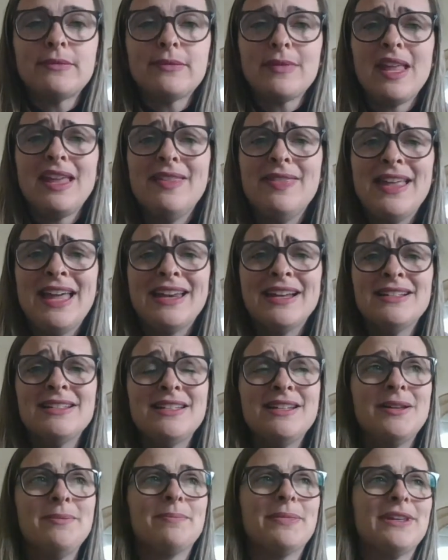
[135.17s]
And that
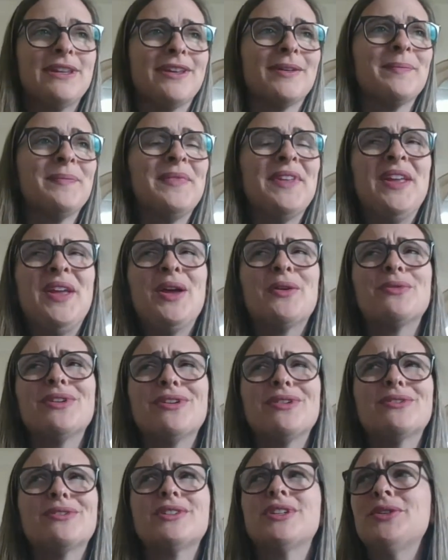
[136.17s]
ended up being a
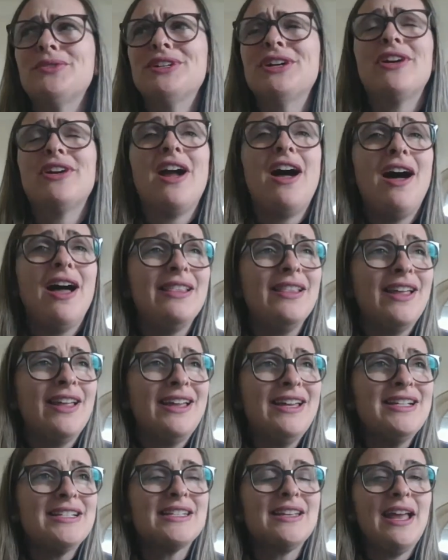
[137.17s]
real career
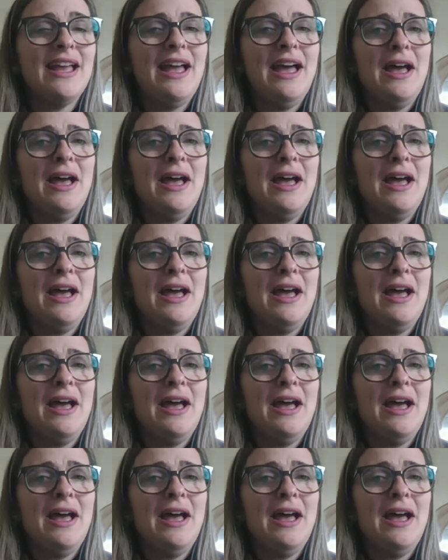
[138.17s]
highlight.